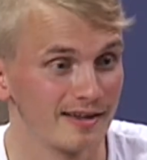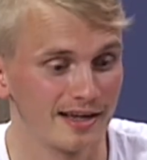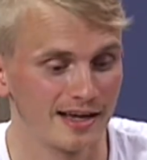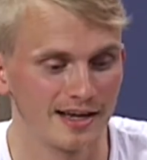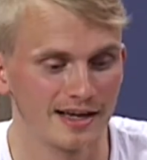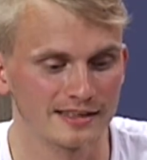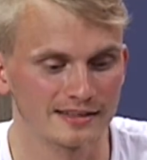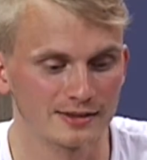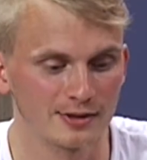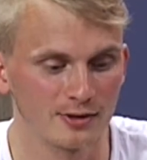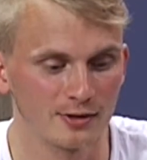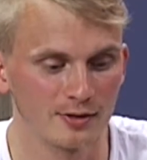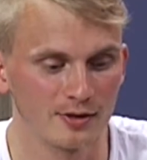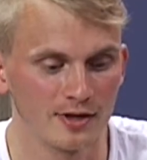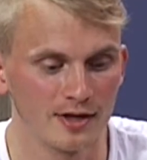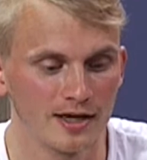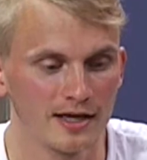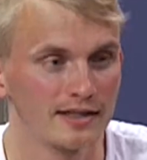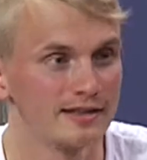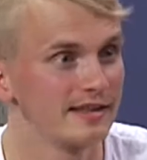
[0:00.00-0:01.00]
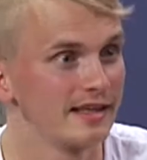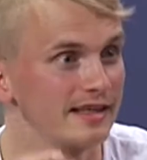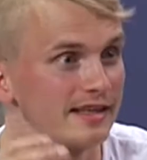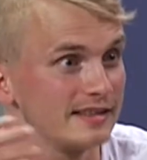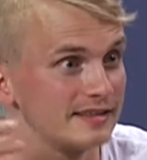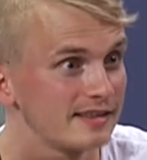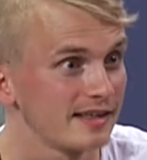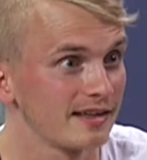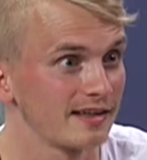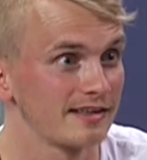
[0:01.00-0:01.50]
Yeah. So they
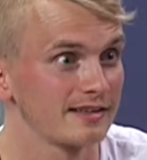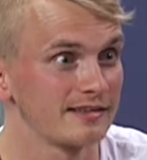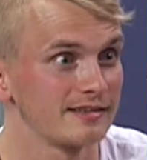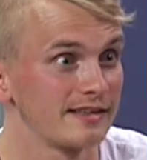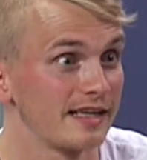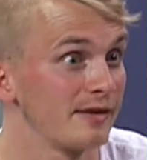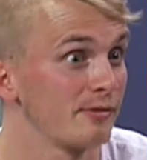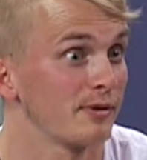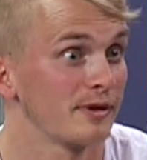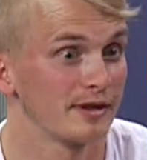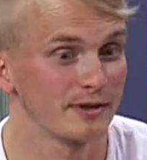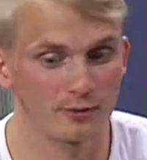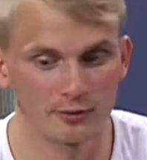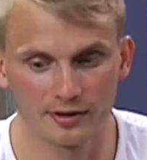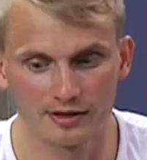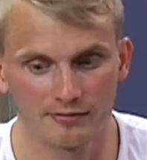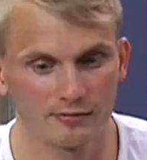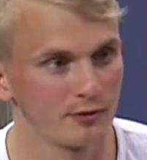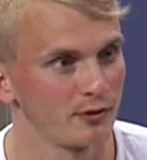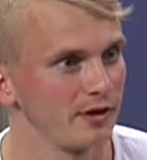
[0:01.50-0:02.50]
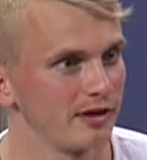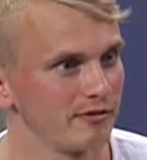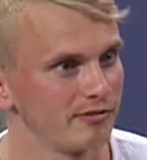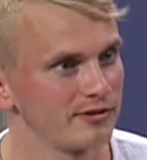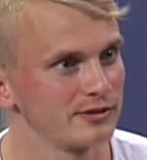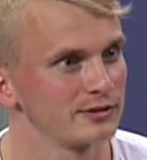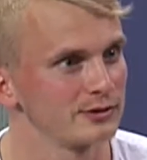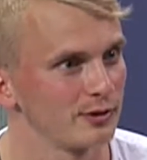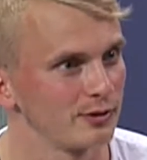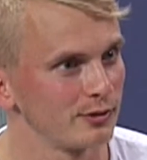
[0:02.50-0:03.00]
decided they were looking for
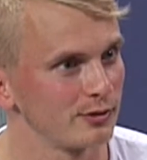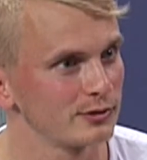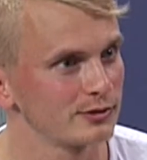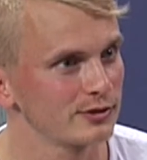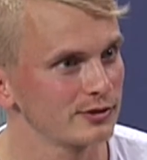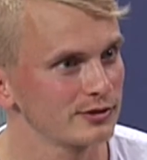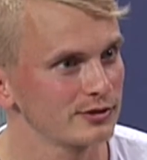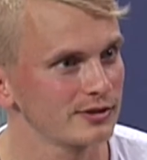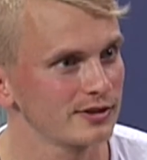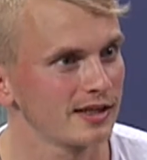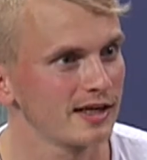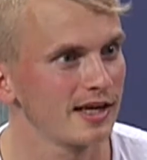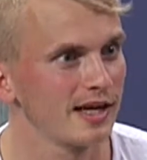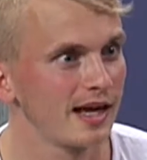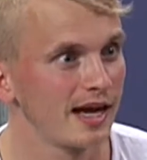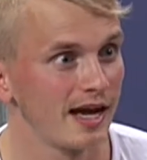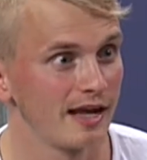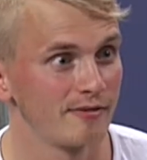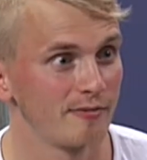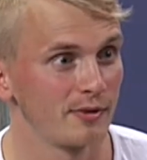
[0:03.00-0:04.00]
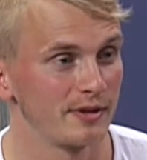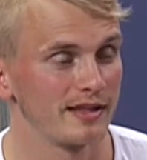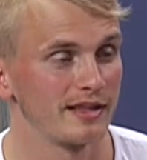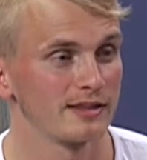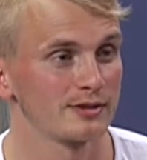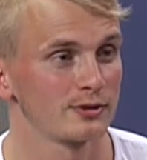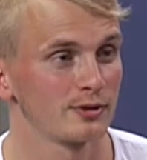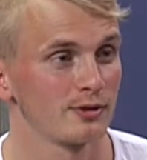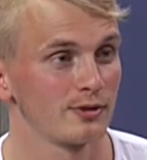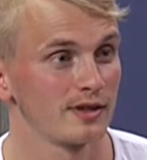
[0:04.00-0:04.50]
different solutions. Yeah. And when they
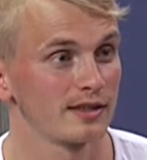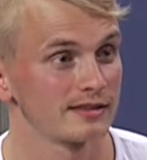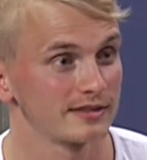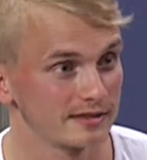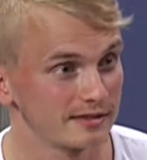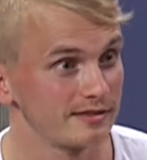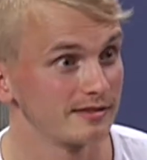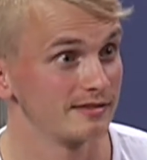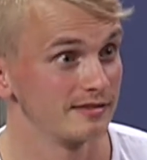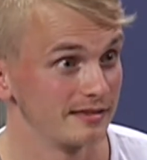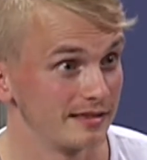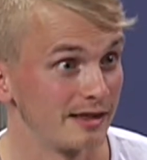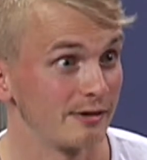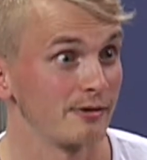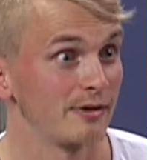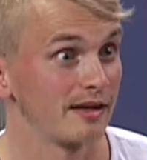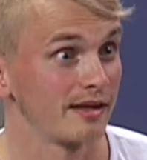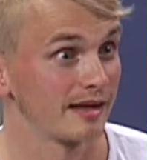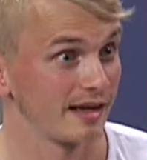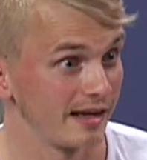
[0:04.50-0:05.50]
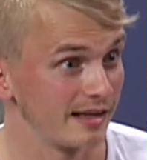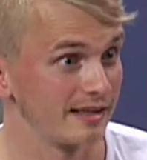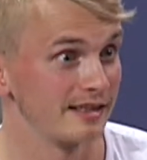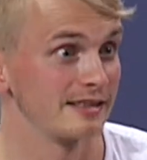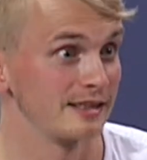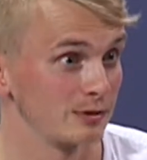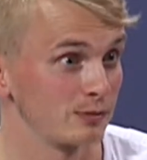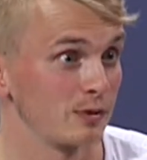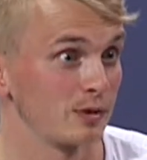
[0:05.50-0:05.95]
saw us they were like, hey, this is